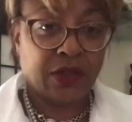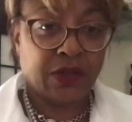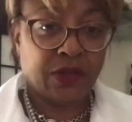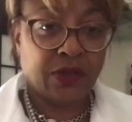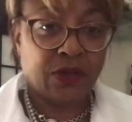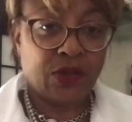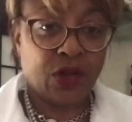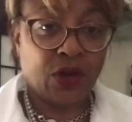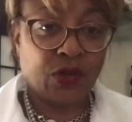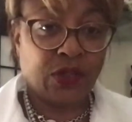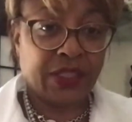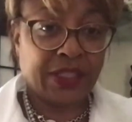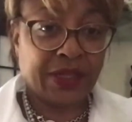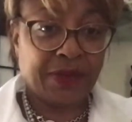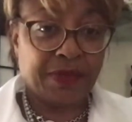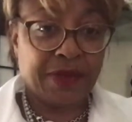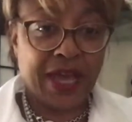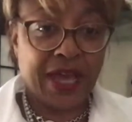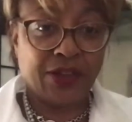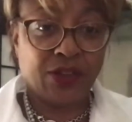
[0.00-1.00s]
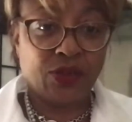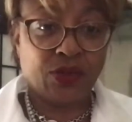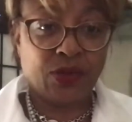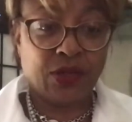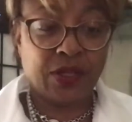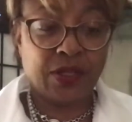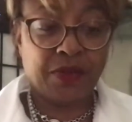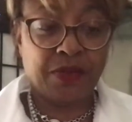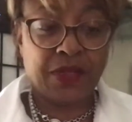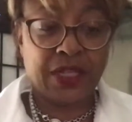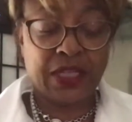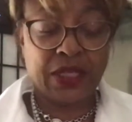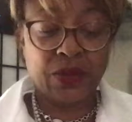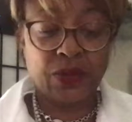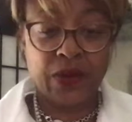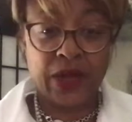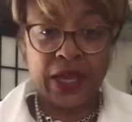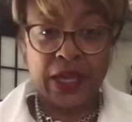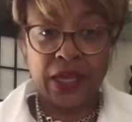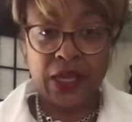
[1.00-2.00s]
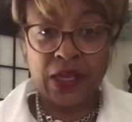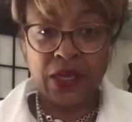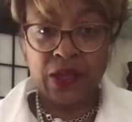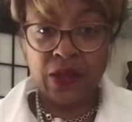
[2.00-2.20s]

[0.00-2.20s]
Notice I'm not doing them this way,